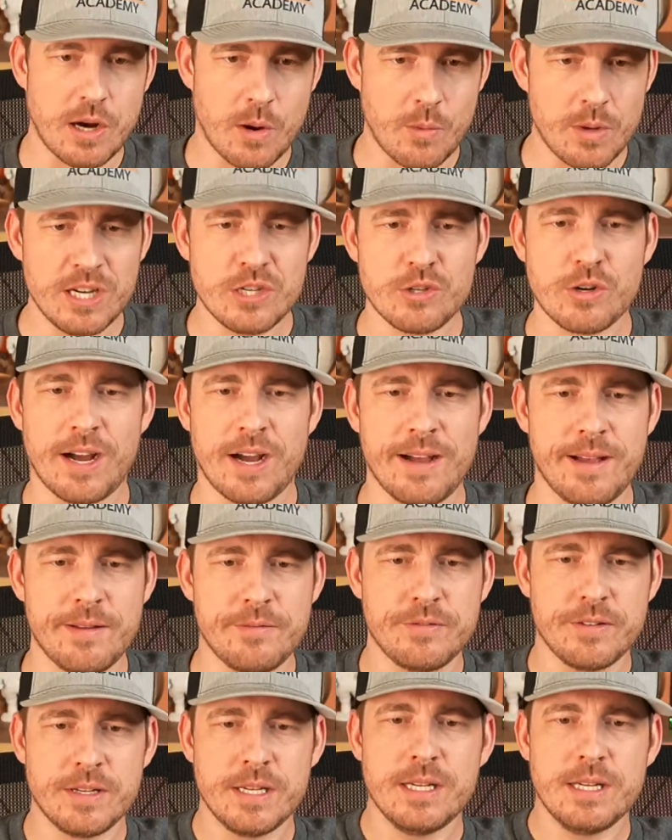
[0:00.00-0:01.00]
I want to
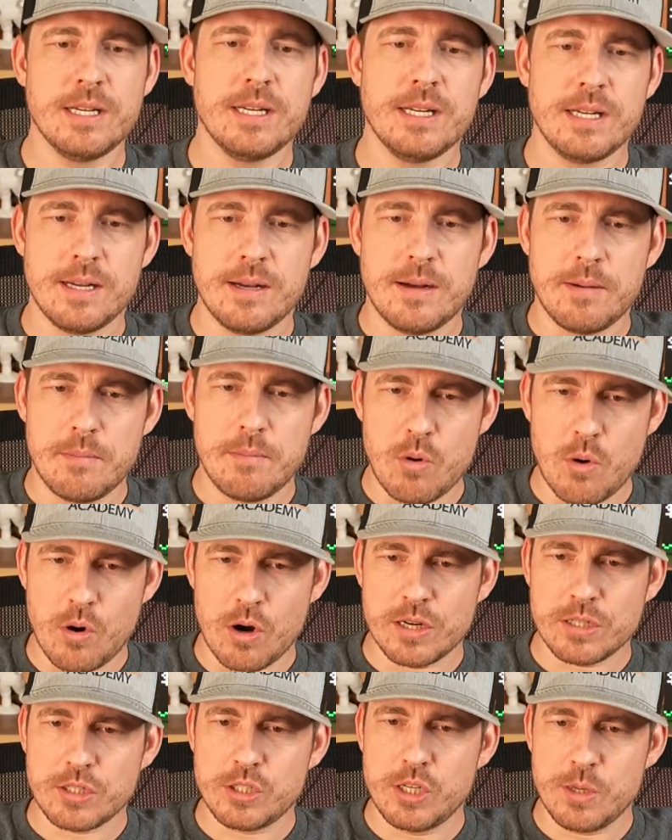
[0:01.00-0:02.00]
drive
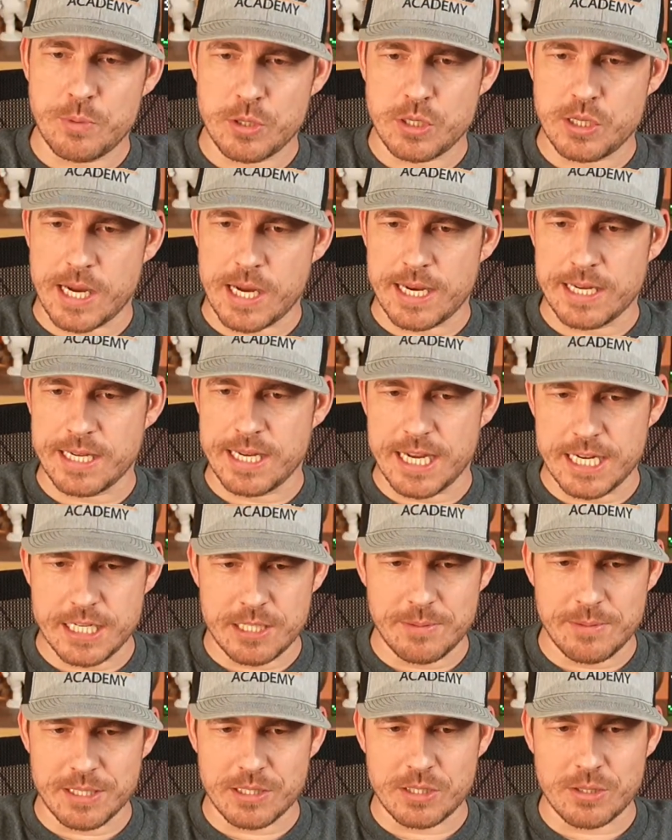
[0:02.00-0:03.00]
more super chat
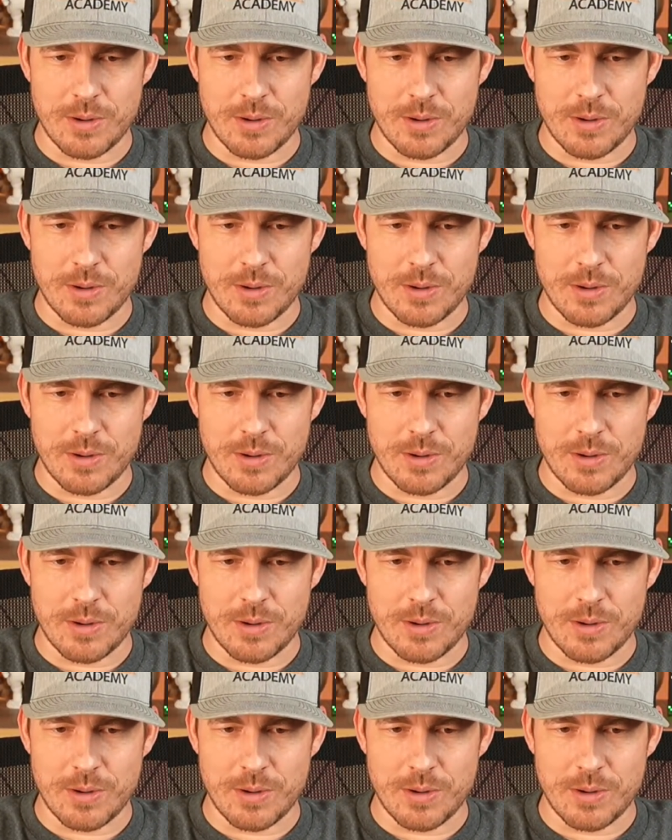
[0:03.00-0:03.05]
engagement,